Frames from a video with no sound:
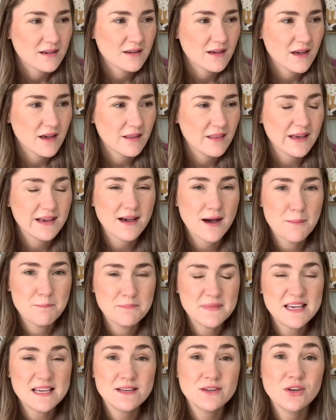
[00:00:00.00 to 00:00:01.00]
like a
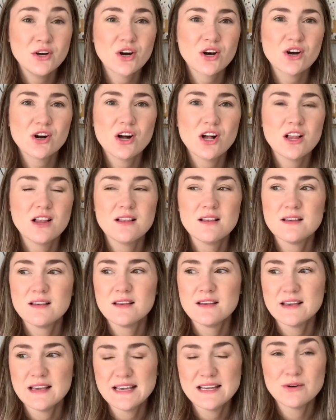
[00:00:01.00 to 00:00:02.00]
mean girl
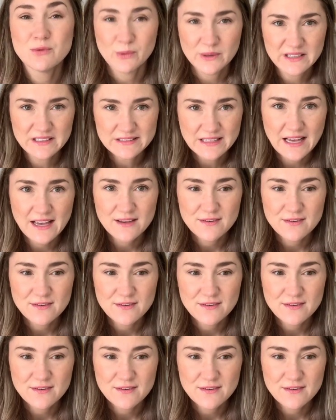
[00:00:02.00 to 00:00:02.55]
in real life.